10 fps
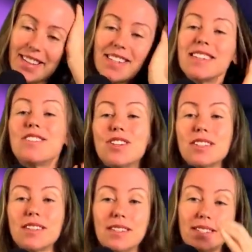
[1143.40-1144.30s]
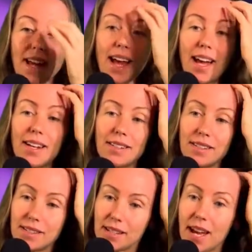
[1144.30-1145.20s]
This is just a
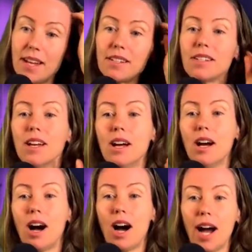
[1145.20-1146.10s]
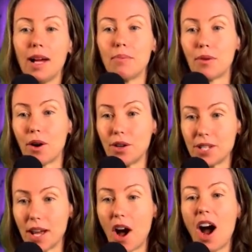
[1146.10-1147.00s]
standard higher
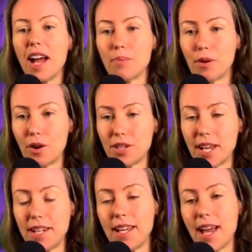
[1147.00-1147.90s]
protein.